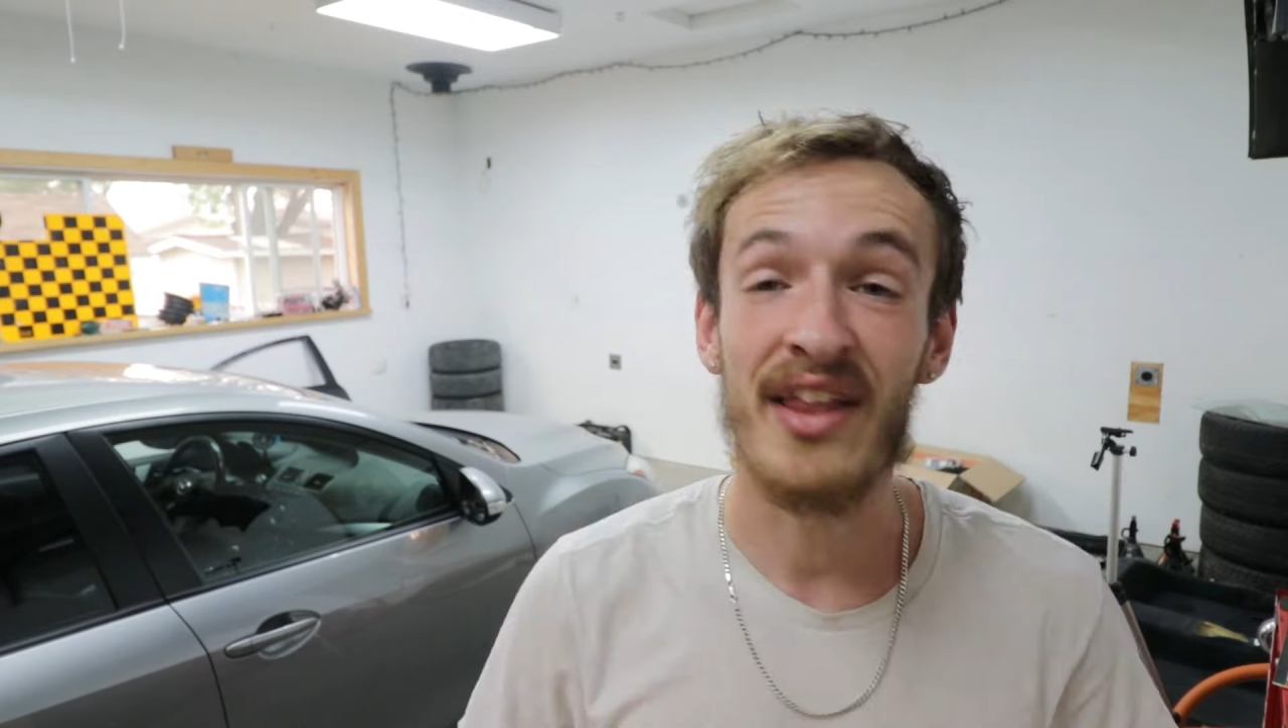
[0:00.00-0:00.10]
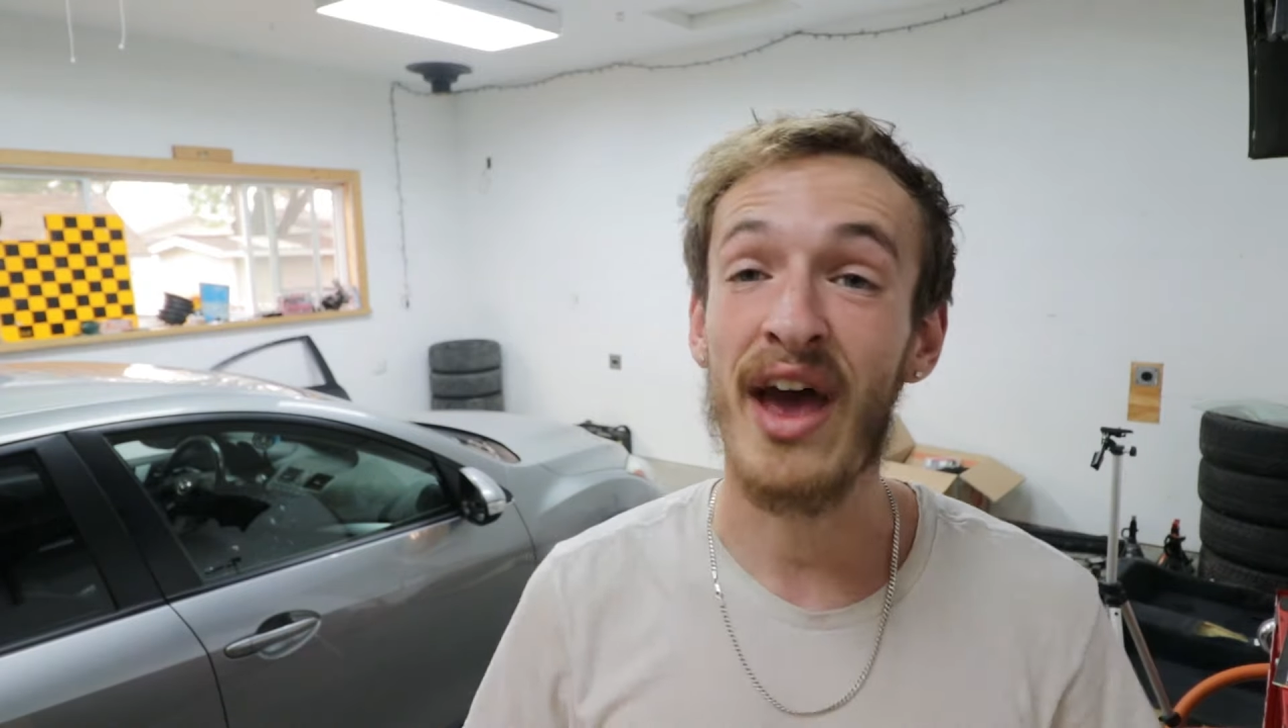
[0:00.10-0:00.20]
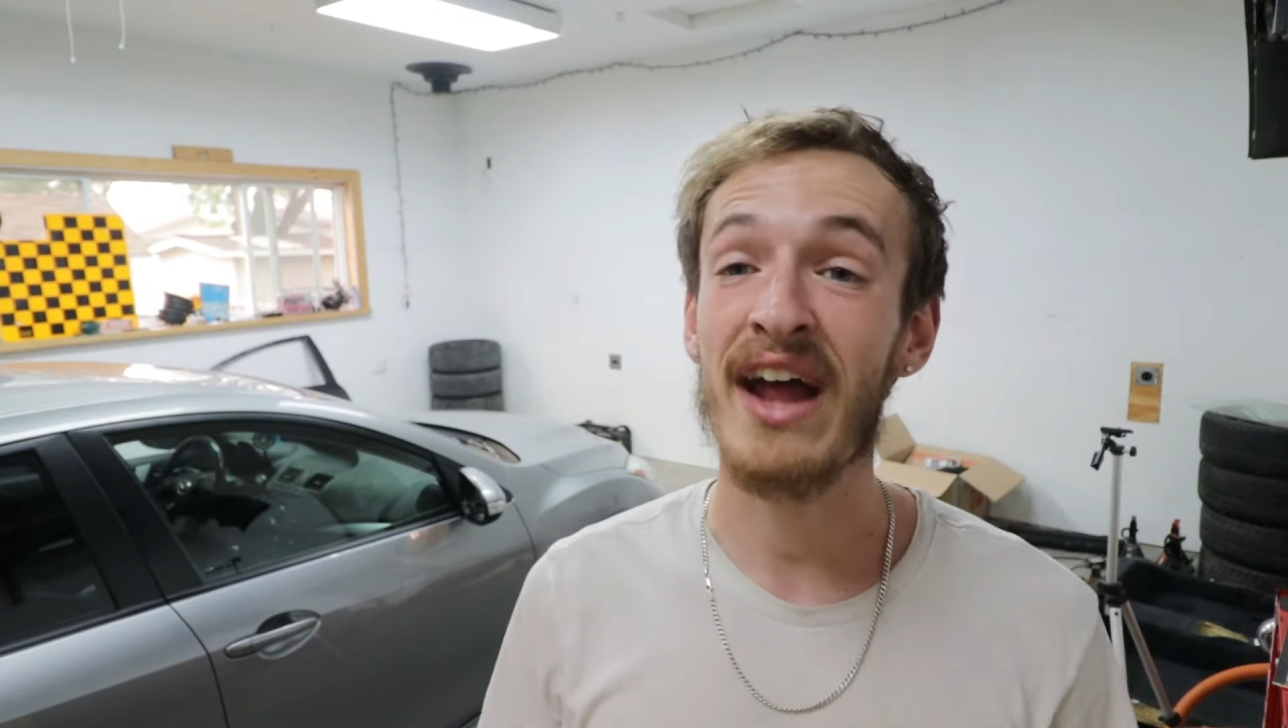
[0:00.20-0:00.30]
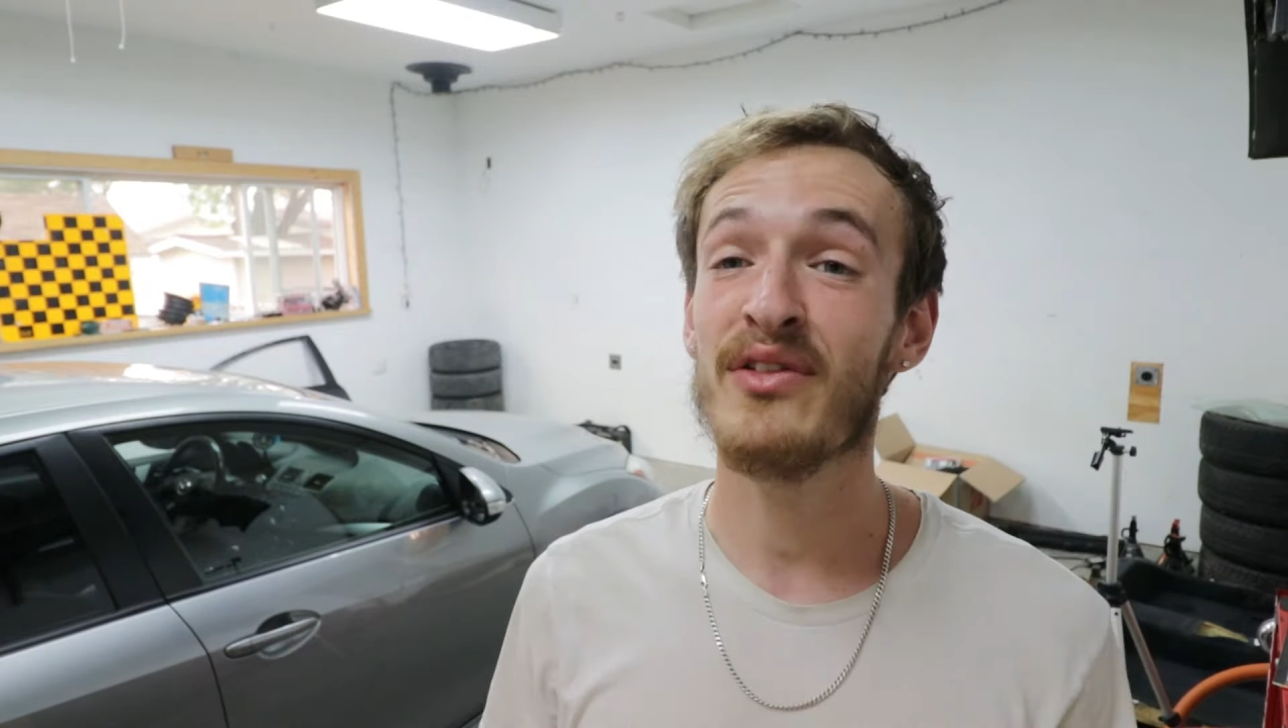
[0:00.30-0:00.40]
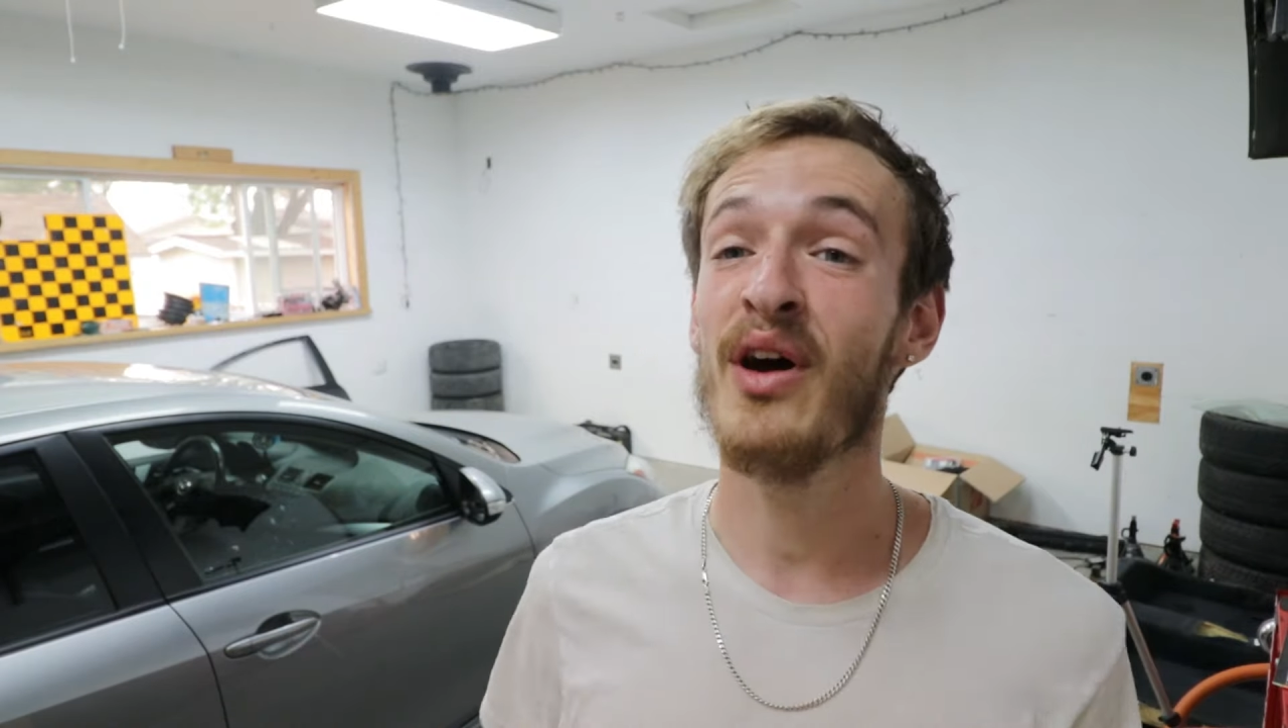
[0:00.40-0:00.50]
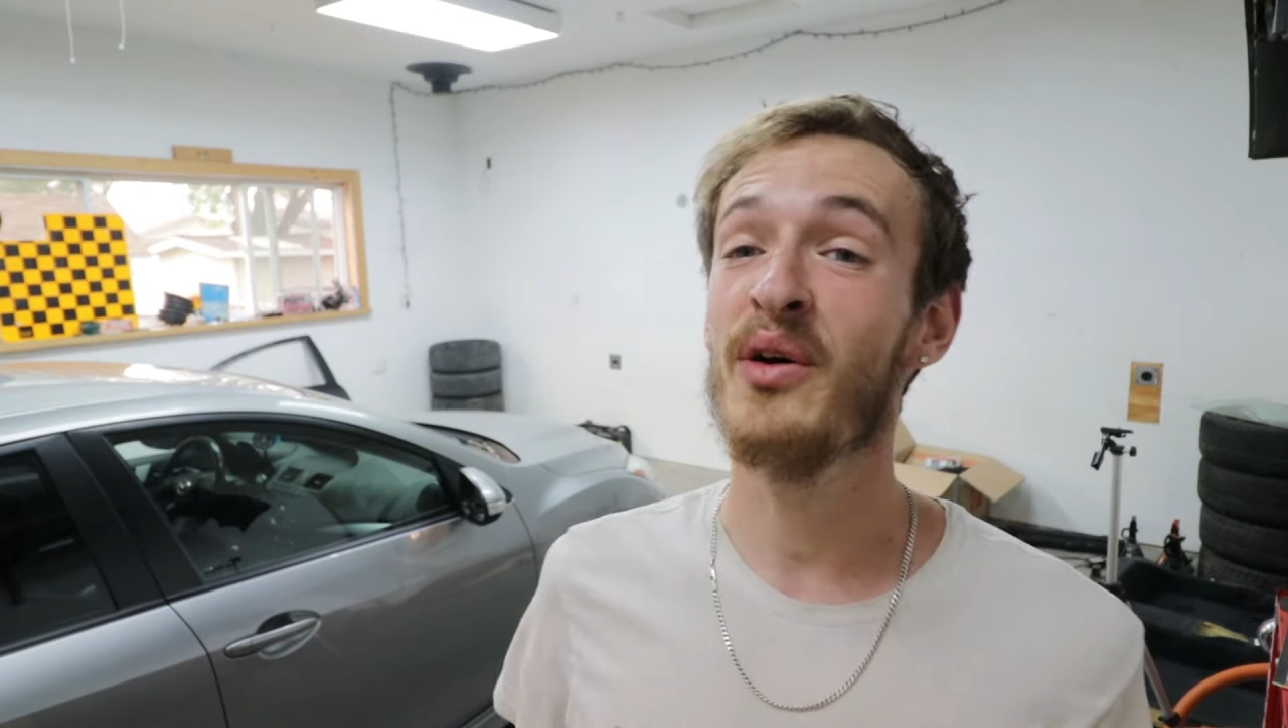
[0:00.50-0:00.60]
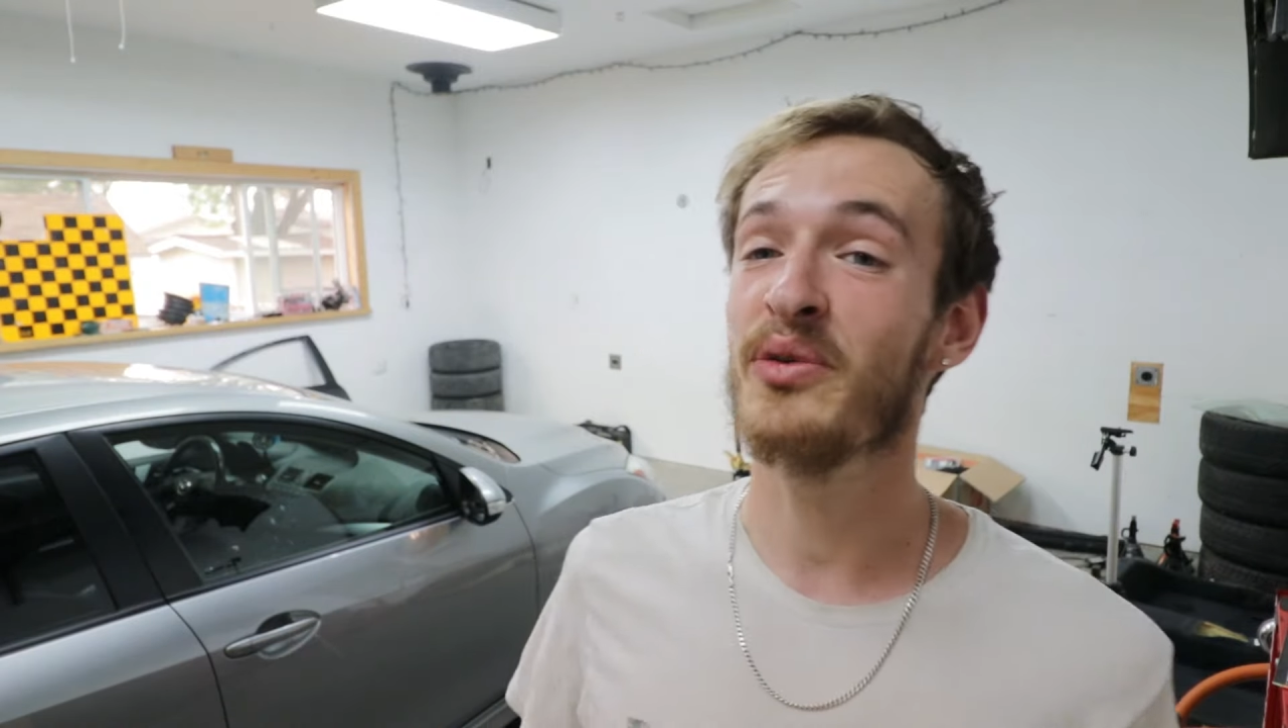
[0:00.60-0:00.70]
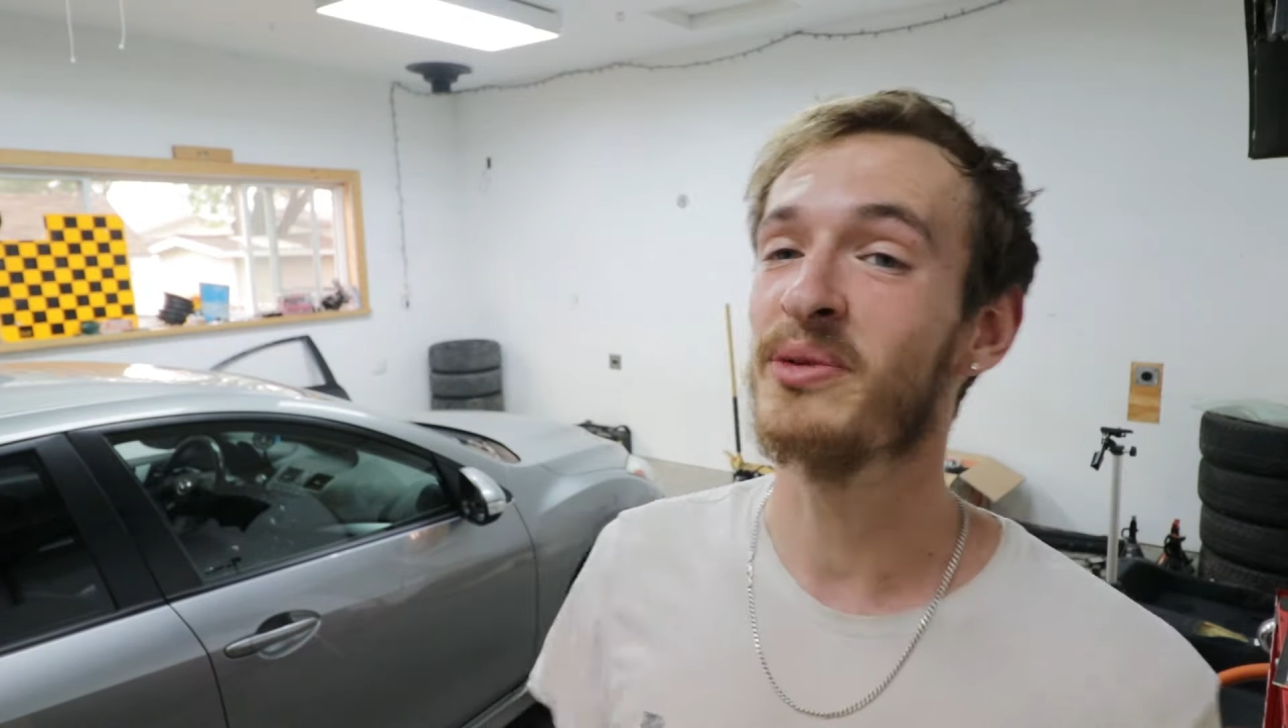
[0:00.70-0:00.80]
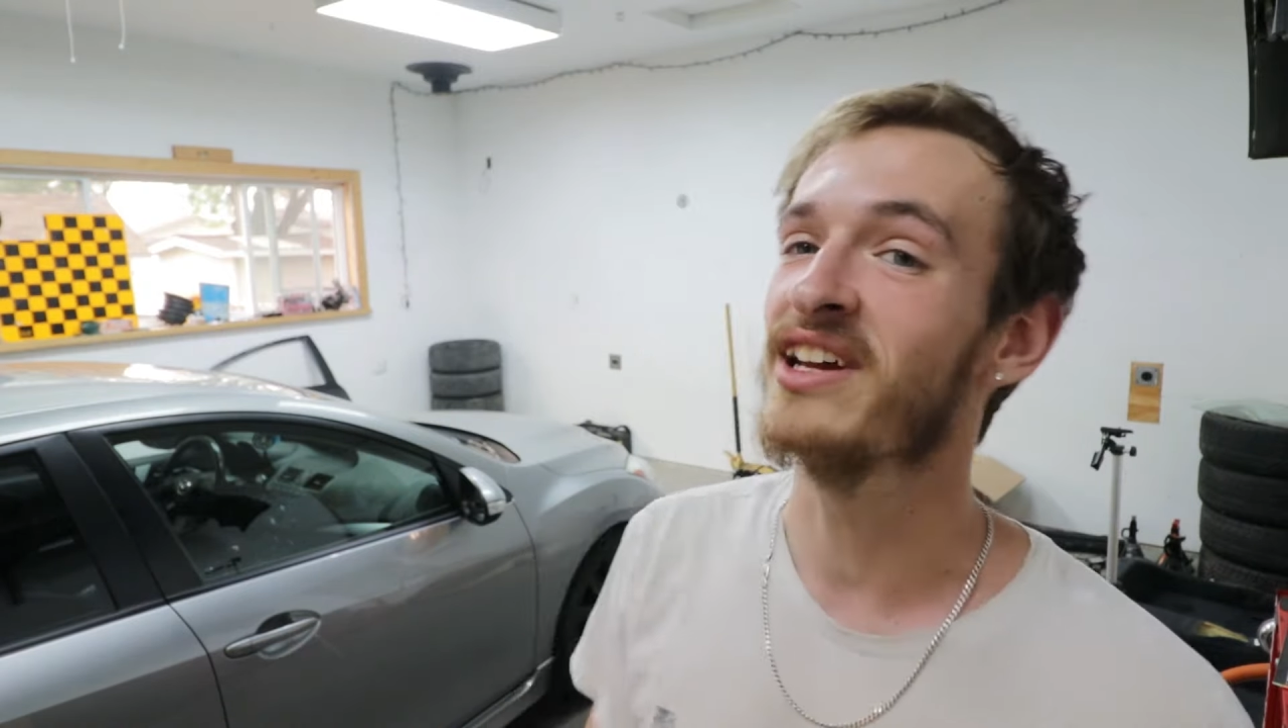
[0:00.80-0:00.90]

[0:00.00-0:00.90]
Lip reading: And that tells